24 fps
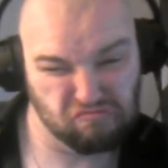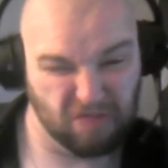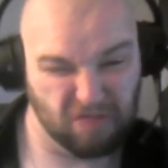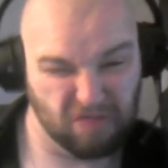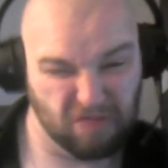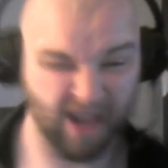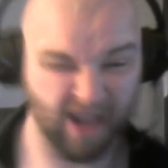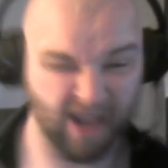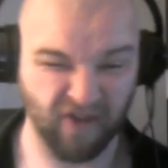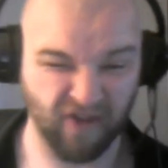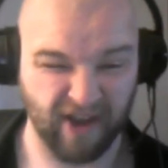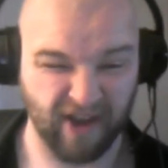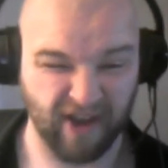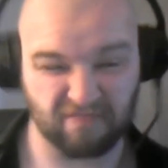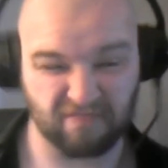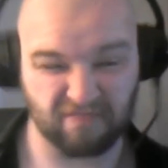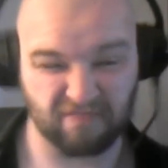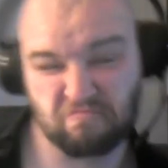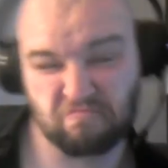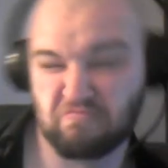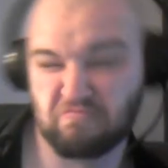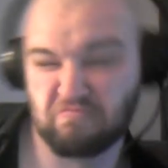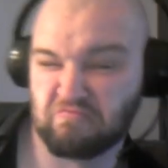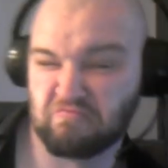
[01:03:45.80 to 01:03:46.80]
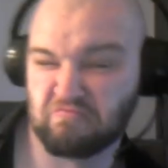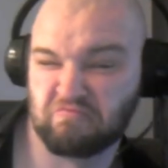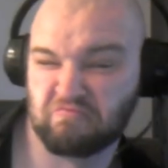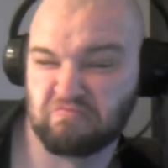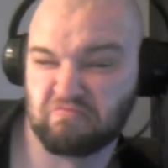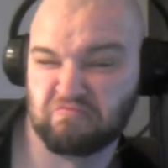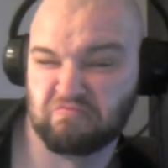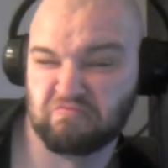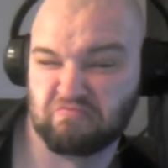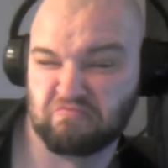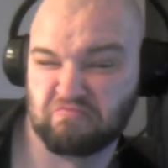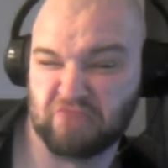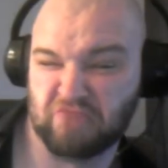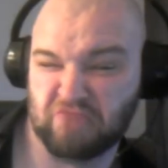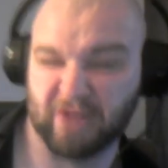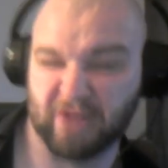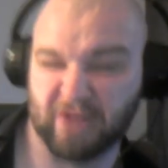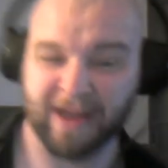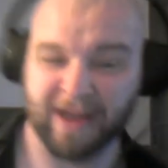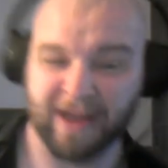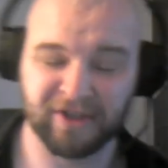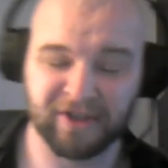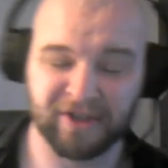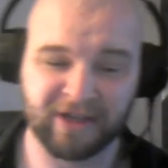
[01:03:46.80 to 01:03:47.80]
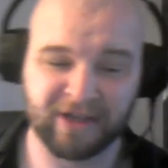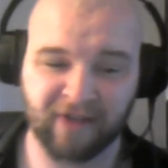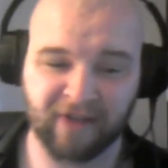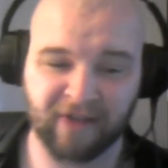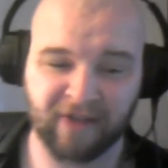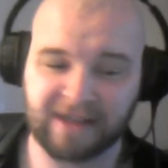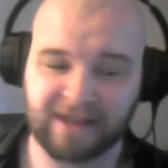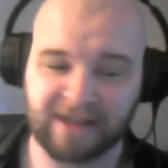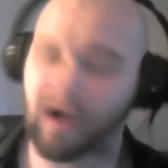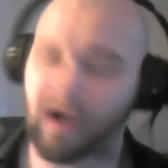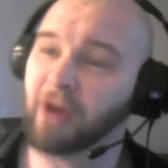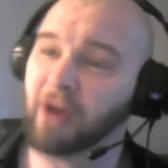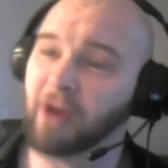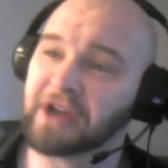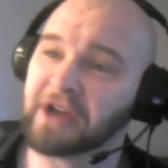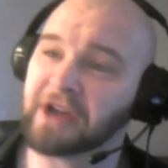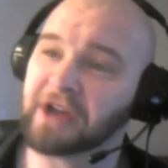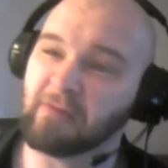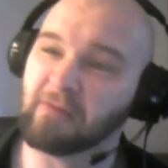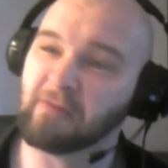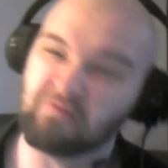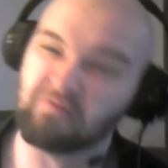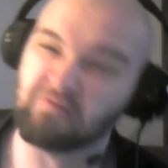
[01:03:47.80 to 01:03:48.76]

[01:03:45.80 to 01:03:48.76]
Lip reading: This face. Just mention this face all the time.